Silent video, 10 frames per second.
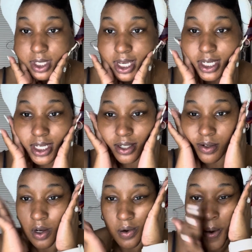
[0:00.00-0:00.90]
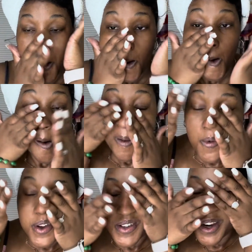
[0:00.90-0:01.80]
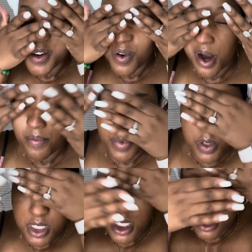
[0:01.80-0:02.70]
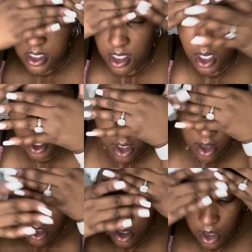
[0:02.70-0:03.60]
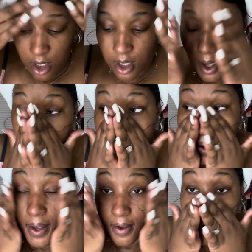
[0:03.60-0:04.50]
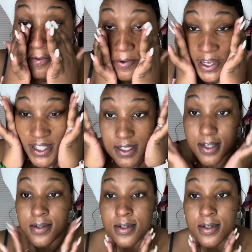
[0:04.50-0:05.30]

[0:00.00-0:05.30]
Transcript: that in. Always try to do up motions to kind of get my face